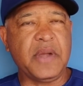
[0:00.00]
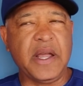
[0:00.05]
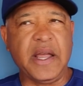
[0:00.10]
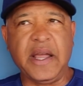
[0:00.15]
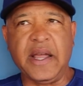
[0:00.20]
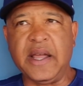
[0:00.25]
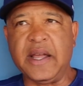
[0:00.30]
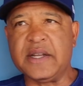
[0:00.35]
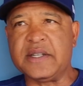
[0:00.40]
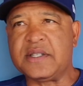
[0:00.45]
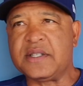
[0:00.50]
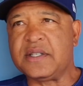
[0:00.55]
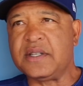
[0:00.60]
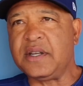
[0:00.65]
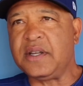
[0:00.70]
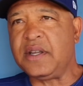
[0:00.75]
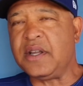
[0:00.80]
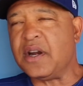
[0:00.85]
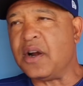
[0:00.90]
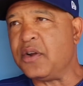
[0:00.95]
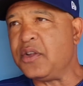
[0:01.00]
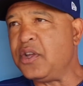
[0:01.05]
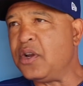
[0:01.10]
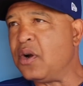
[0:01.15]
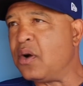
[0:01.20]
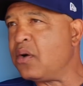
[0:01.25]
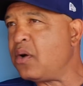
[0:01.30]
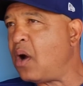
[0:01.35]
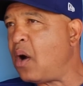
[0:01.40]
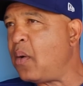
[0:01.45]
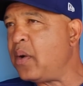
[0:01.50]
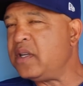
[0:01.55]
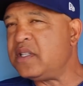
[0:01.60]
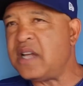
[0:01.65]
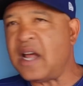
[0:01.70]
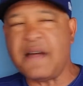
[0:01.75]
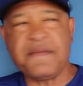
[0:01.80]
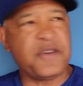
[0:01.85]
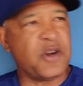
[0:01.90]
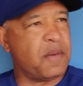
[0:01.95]
It's, you know, you don't always
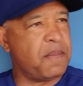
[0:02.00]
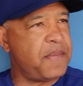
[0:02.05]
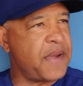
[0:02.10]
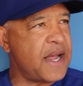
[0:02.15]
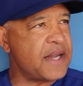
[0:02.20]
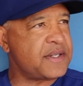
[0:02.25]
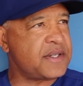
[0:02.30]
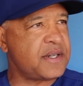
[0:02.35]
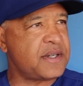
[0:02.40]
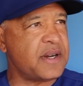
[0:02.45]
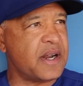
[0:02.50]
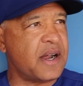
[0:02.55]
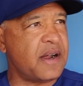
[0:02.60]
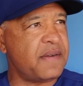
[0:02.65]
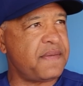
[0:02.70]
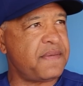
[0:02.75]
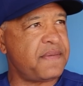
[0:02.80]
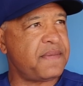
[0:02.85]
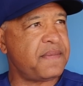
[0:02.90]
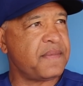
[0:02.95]
have your best stuff.